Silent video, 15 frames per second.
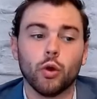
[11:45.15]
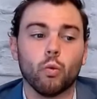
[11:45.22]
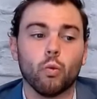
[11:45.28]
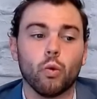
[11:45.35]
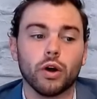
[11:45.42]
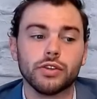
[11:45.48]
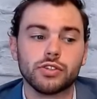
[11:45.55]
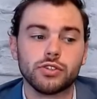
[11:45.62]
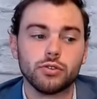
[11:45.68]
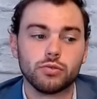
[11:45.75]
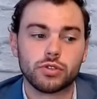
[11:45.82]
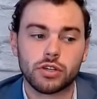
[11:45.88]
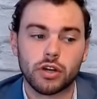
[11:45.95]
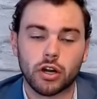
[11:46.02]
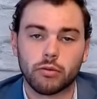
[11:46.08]
Once you
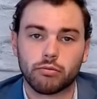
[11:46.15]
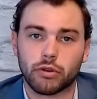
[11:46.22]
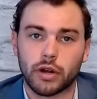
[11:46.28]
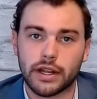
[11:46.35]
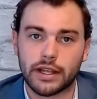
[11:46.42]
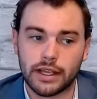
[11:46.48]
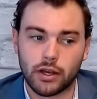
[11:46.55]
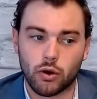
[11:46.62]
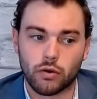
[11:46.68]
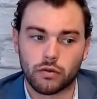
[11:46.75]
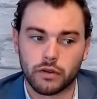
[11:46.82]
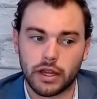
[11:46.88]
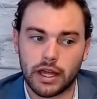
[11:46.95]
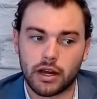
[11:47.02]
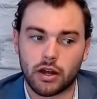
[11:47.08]
start breaking
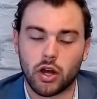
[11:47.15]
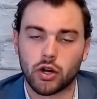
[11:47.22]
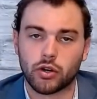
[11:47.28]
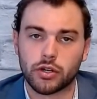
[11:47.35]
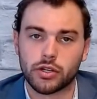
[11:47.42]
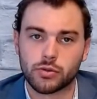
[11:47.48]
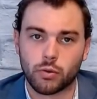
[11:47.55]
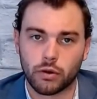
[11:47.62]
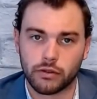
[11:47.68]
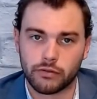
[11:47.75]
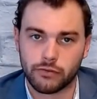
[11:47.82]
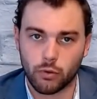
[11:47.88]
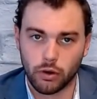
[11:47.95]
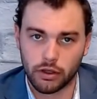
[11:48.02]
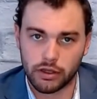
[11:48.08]
over that
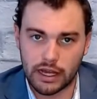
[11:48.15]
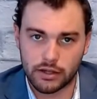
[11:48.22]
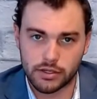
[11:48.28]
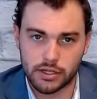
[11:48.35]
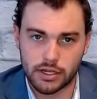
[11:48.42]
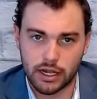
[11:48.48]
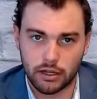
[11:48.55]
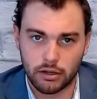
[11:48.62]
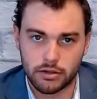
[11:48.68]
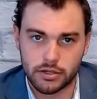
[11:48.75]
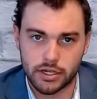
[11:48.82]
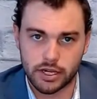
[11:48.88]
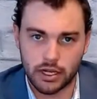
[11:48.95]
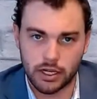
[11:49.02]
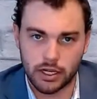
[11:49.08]

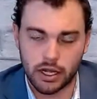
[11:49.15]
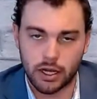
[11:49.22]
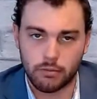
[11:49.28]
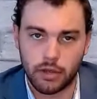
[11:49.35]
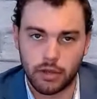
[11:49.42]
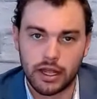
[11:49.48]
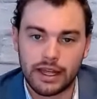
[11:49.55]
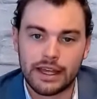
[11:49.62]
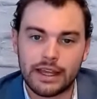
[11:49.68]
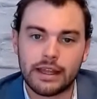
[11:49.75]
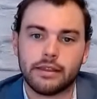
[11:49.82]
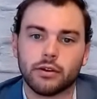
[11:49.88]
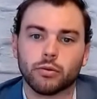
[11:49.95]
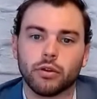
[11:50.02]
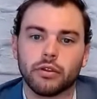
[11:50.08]
$124,000 in income,
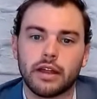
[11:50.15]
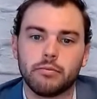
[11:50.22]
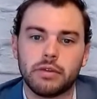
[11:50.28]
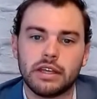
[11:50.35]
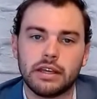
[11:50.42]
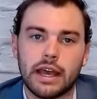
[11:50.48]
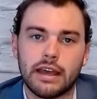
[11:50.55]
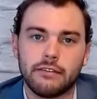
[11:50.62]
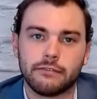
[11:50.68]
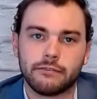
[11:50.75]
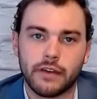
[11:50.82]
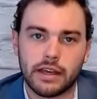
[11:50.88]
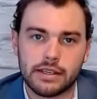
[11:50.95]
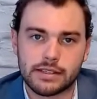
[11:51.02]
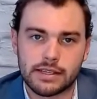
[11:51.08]
there will then be a
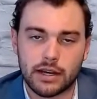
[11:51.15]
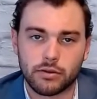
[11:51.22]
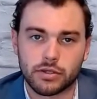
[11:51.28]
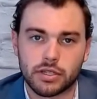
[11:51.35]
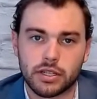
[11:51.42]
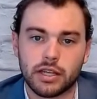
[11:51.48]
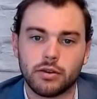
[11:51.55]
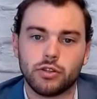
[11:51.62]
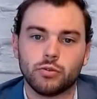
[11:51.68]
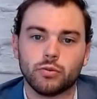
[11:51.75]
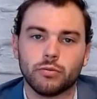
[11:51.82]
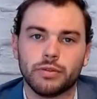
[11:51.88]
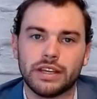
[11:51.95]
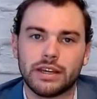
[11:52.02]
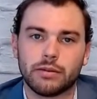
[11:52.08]
phase out, and you
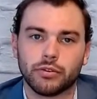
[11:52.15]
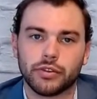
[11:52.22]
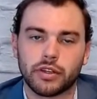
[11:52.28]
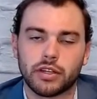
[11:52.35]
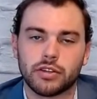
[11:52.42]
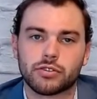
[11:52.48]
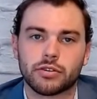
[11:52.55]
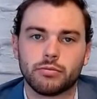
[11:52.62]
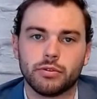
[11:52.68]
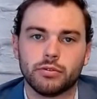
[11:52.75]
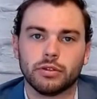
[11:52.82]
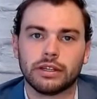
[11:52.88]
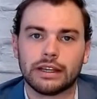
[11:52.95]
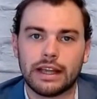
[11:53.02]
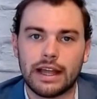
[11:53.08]
will be able to
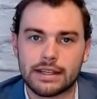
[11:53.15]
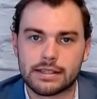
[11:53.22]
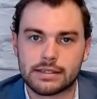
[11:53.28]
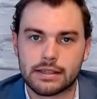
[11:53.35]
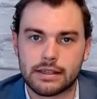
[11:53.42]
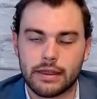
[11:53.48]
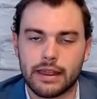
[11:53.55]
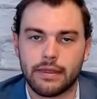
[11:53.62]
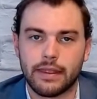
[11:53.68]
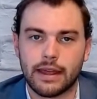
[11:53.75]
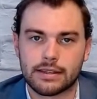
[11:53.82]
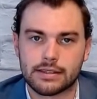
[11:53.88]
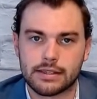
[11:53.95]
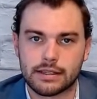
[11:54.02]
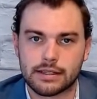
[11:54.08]
contribute less than
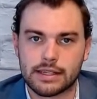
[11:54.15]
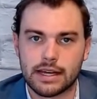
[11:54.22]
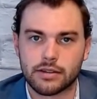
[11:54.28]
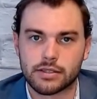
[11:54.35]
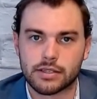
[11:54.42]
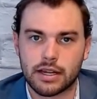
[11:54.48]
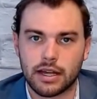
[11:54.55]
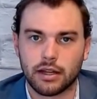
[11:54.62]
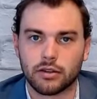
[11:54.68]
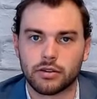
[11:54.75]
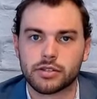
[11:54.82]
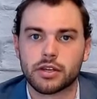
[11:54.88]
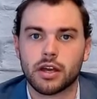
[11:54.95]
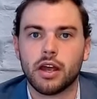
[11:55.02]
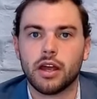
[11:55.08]
that
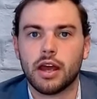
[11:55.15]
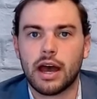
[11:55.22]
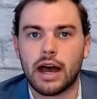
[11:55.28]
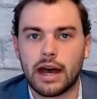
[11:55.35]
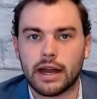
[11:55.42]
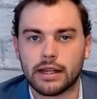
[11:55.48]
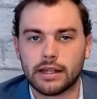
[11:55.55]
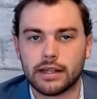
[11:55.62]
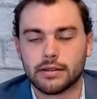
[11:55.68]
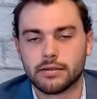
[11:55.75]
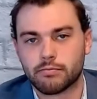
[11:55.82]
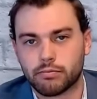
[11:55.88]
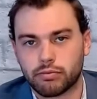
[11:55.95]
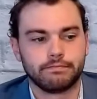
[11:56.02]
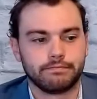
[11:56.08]
$6,000 on a
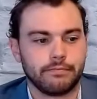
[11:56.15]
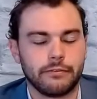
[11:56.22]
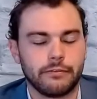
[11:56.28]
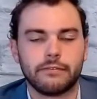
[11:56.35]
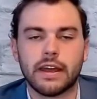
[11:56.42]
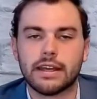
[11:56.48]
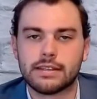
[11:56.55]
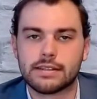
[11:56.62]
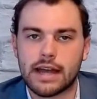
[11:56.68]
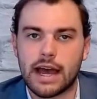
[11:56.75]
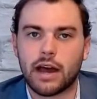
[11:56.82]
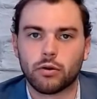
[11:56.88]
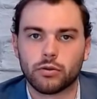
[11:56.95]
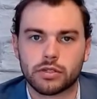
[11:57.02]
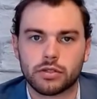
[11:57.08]
phased
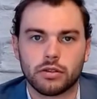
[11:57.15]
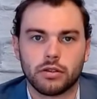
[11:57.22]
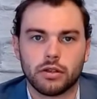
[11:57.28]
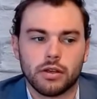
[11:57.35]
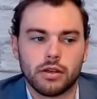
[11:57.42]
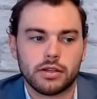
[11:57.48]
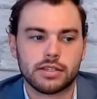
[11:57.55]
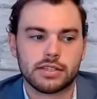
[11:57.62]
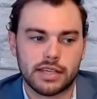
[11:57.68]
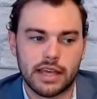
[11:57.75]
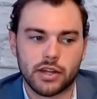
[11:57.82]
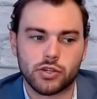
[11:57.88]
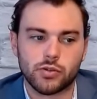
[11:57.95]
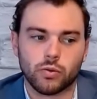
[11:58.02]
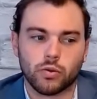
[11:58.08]
out
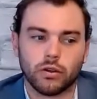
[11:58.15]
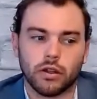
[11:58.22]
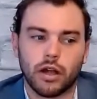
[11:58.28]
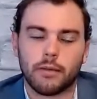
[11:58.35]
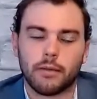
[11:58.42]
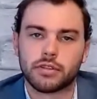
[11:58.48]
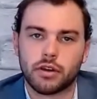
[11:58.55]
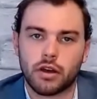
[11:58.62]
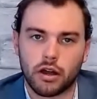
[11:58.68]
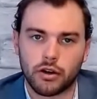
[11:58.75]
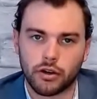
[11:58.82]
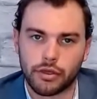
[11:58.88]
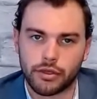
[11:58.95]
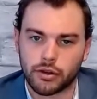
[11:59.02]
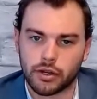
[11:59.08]
schedule up to
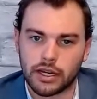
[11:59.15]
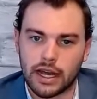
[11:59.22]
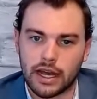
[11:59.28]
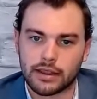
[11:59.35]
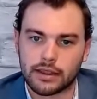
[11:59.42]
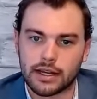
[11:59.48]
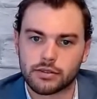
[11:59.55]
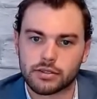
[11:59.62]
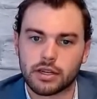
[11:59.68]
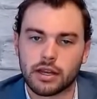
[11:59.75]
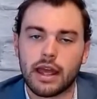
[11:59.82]
$139,000.